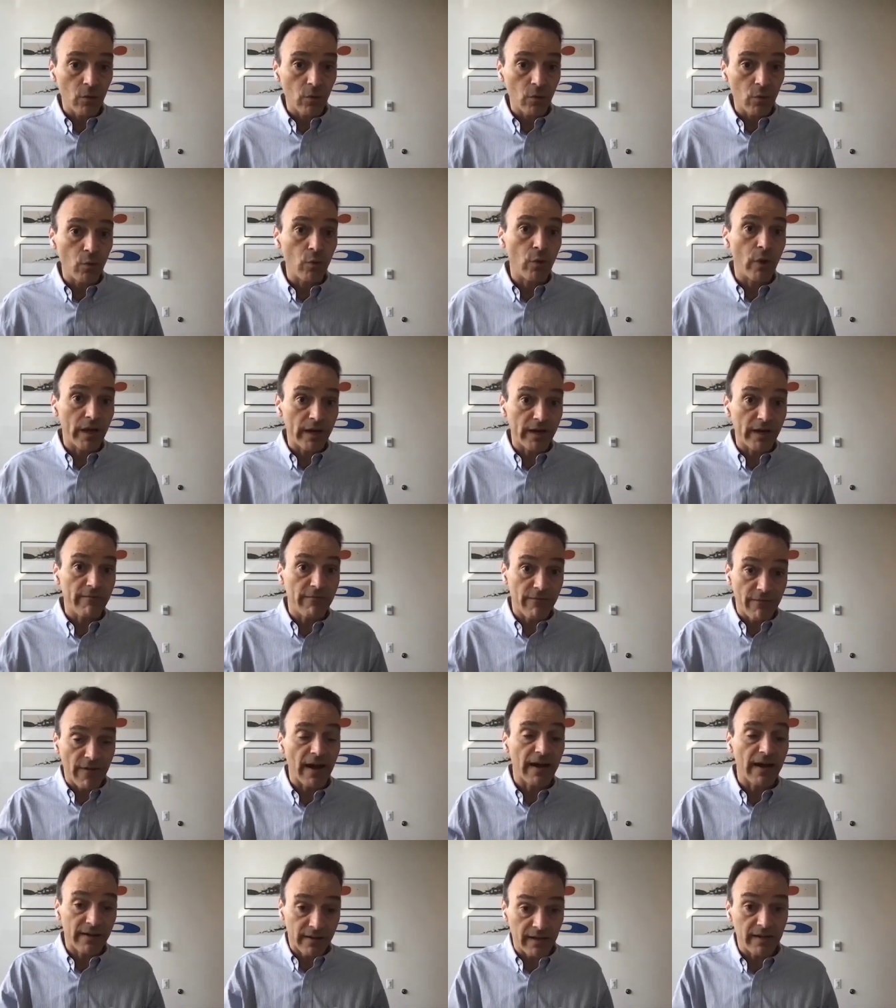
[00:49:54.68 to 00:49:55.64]
when in
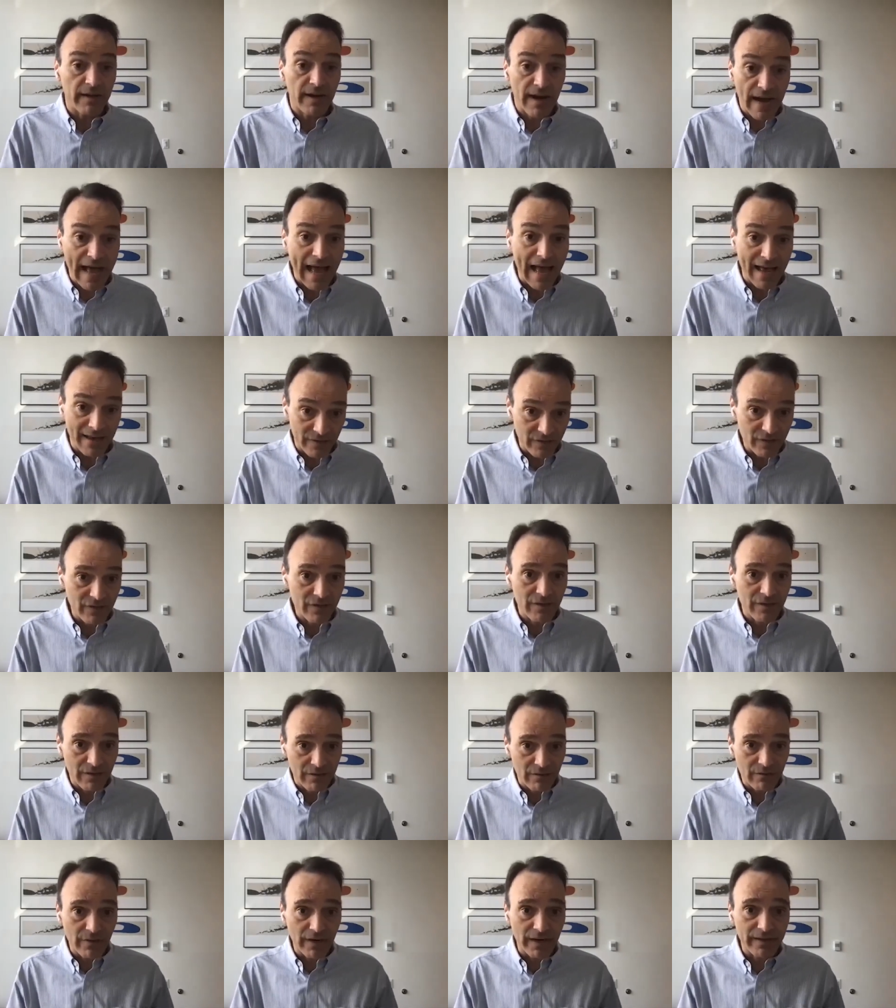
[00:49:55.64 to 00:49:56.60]
fact it has
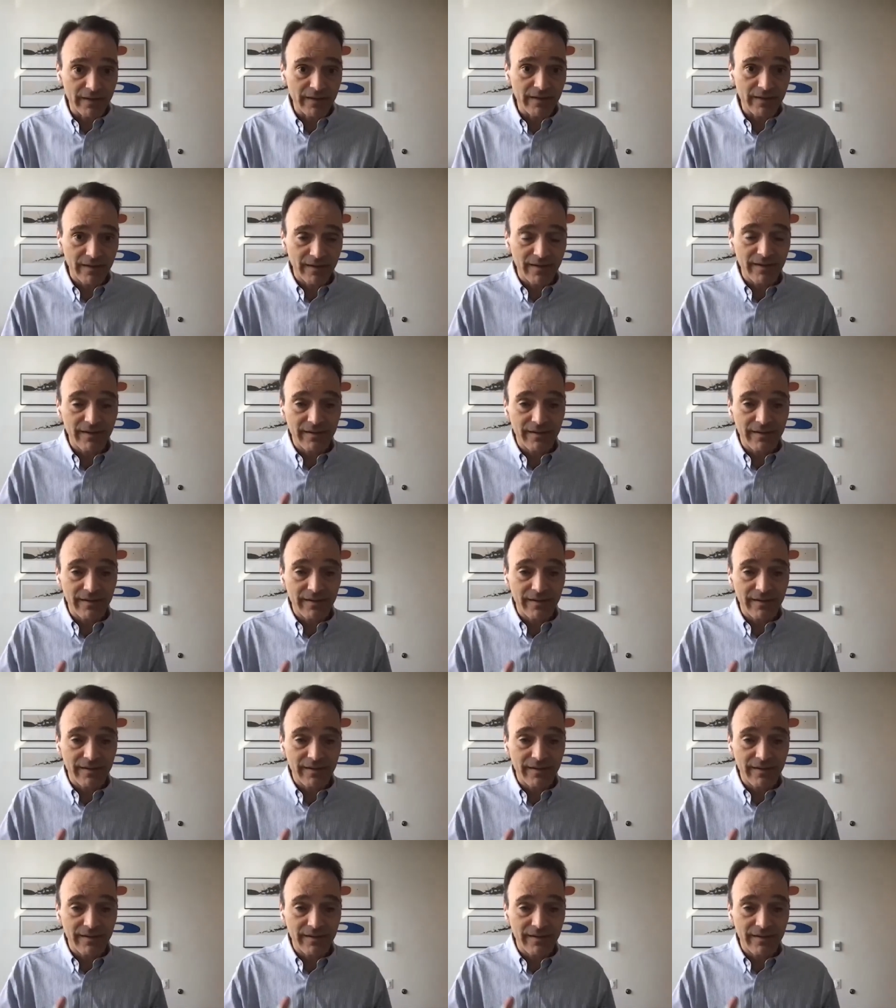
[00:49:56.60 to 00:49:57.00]
right